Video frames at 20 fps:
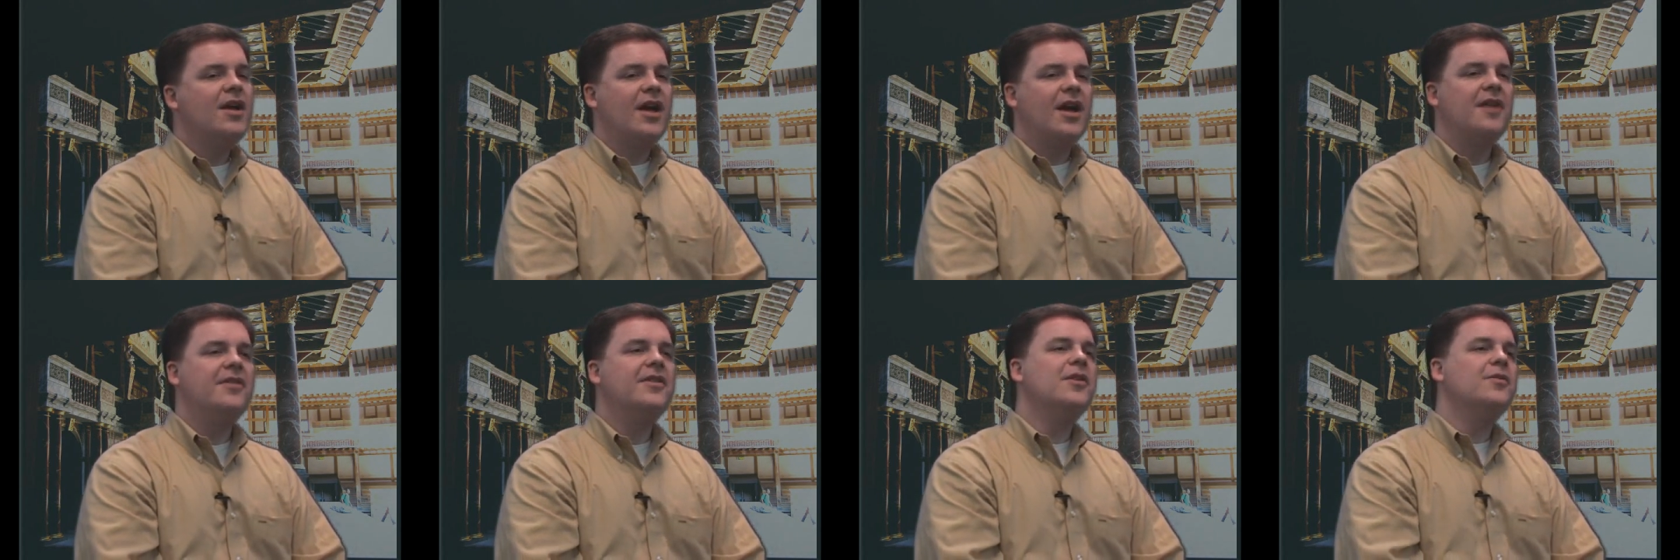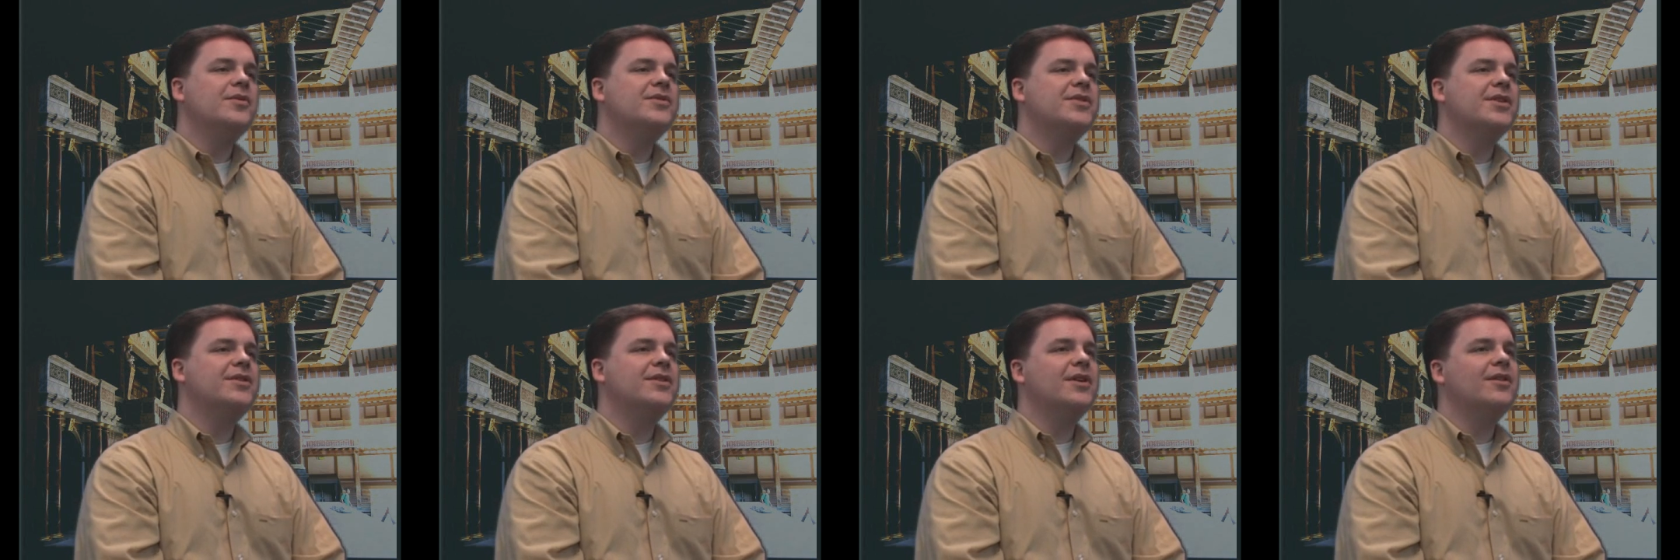and they
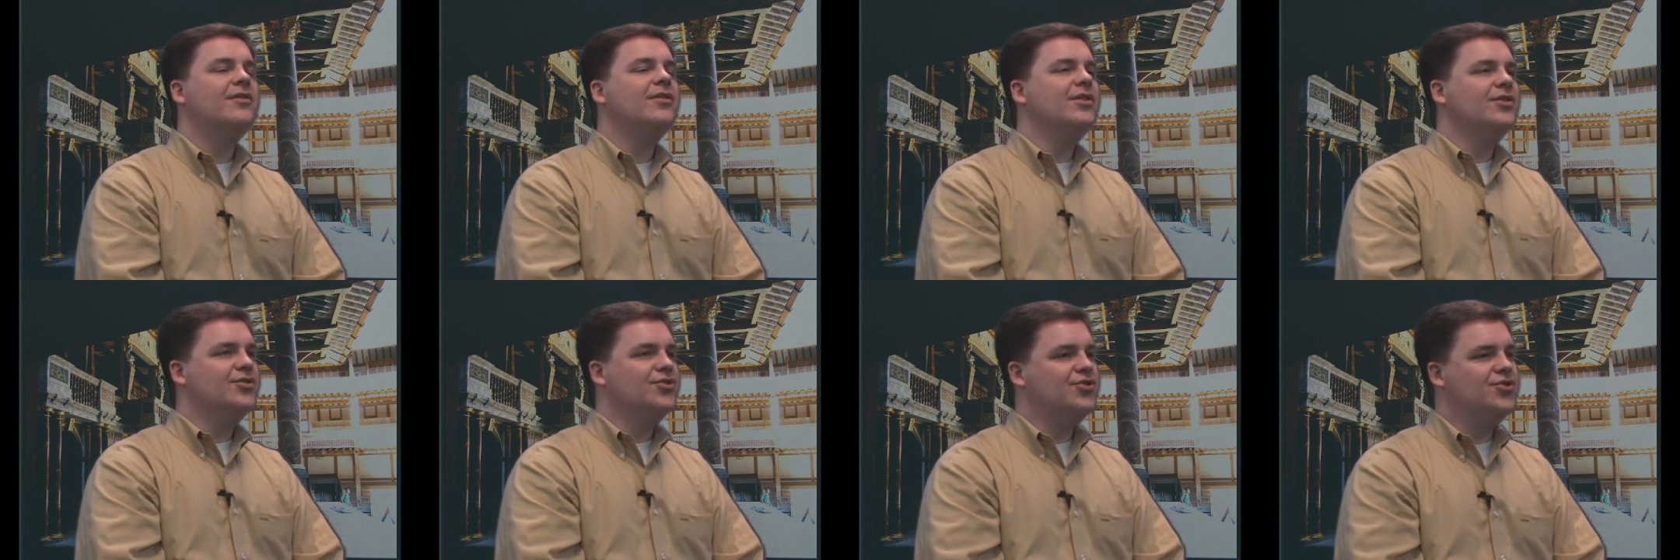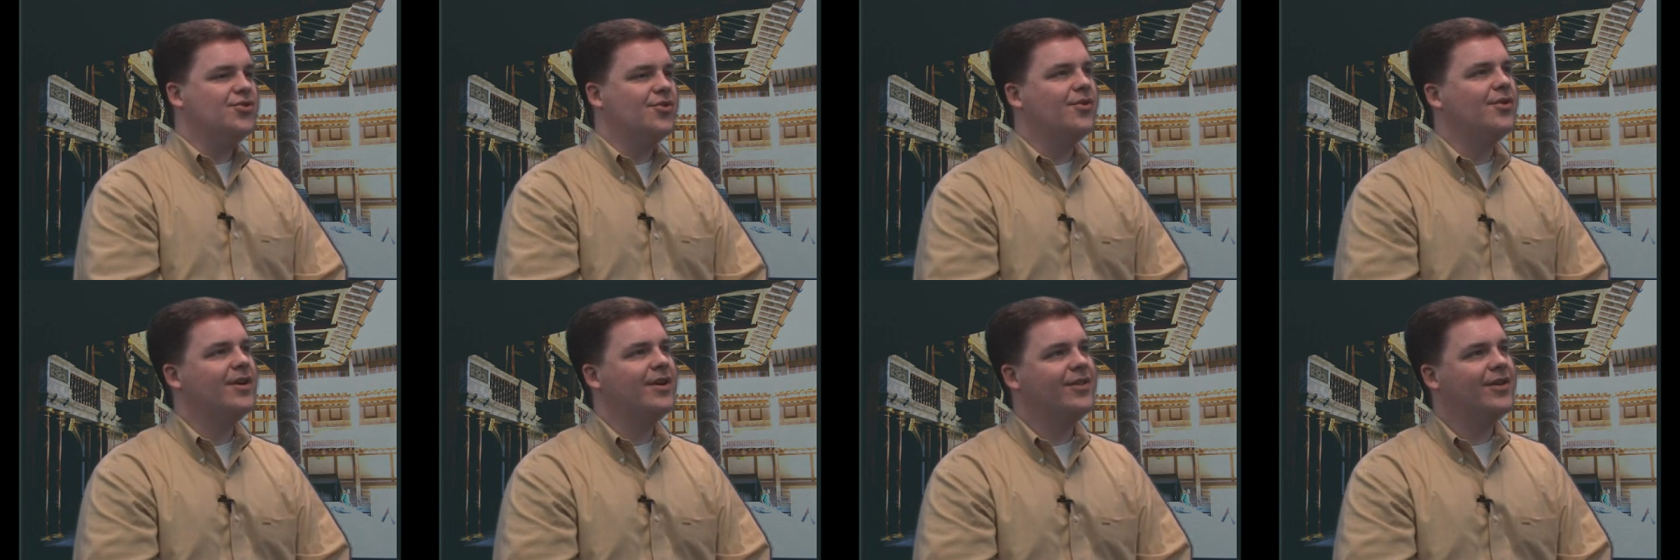would sit there and
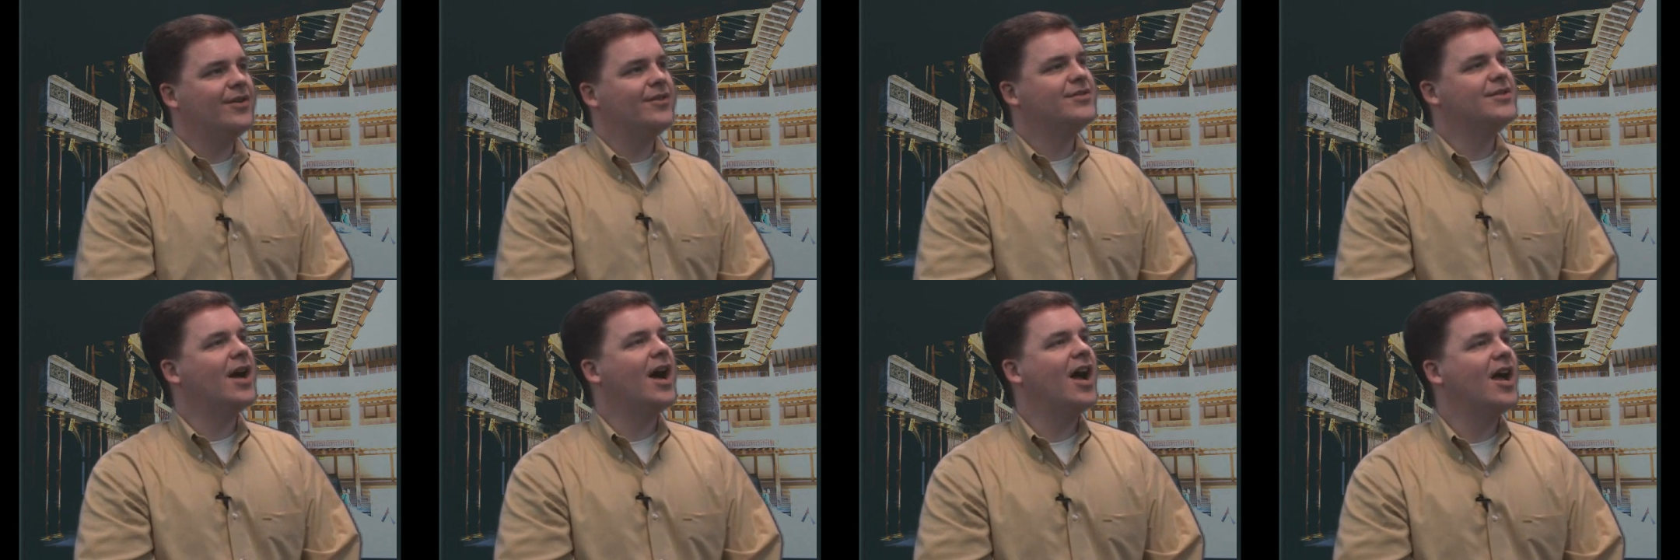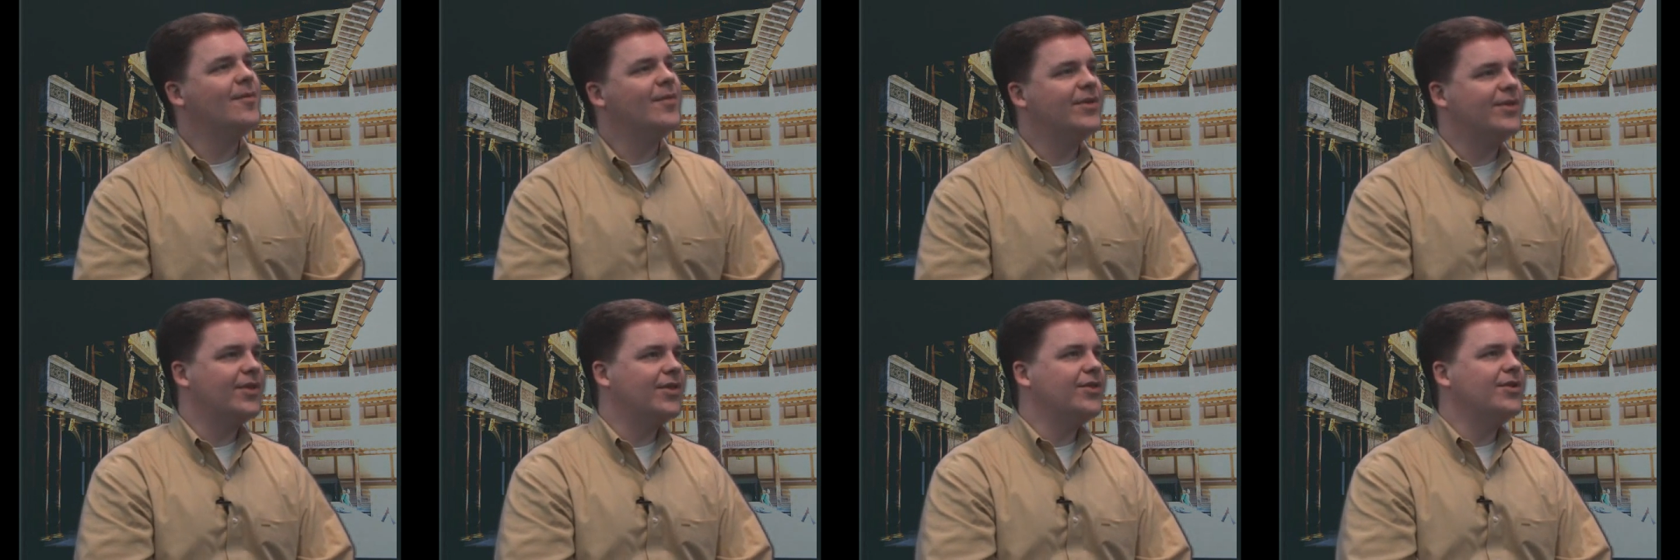enjoy their
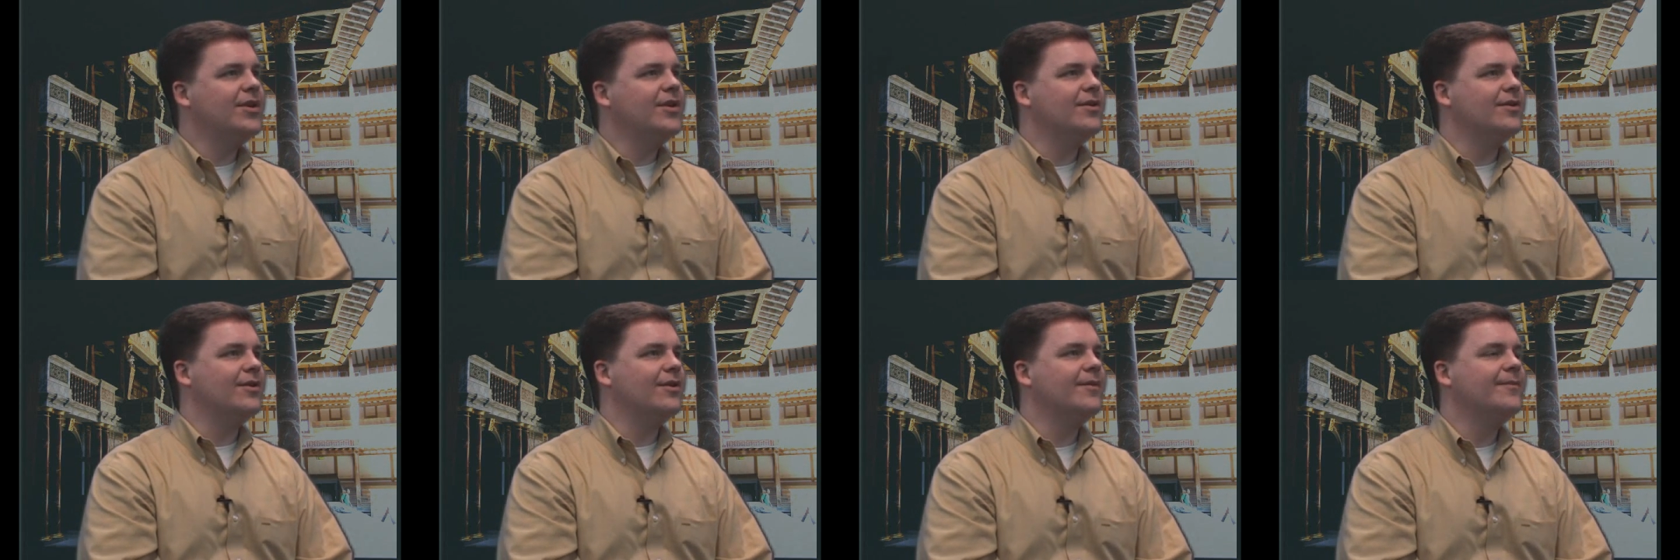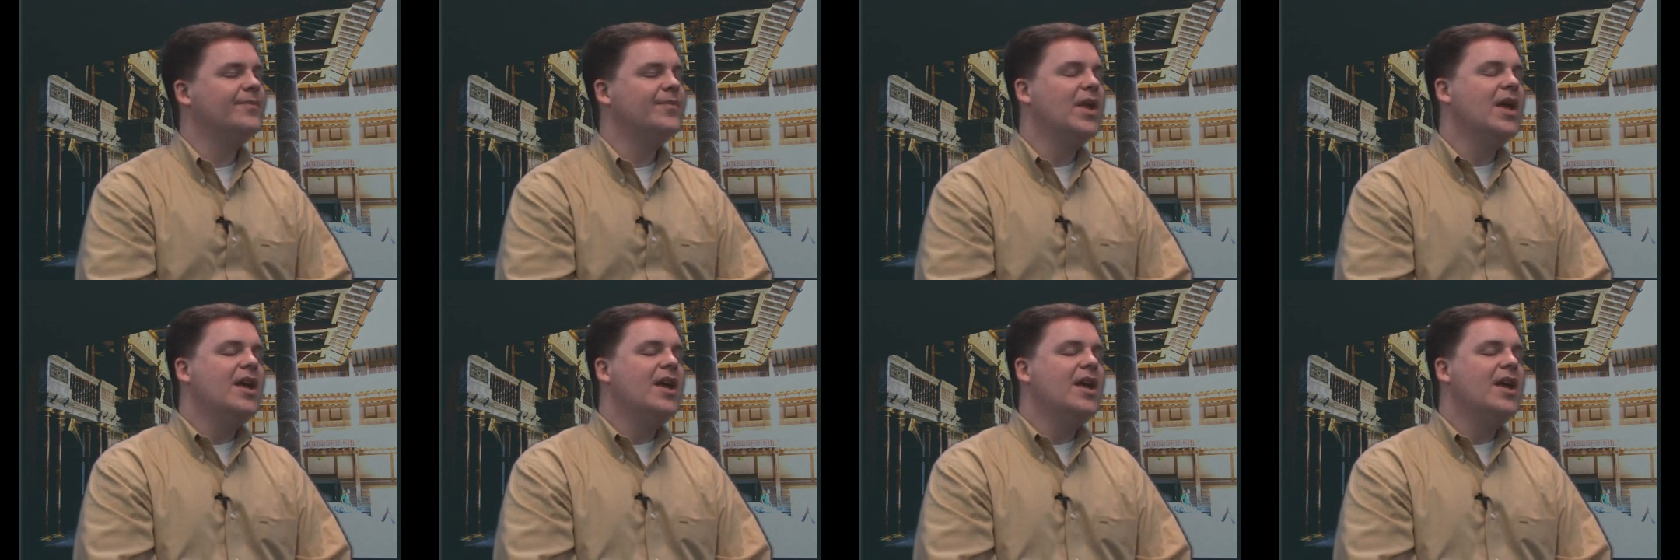time at the theater.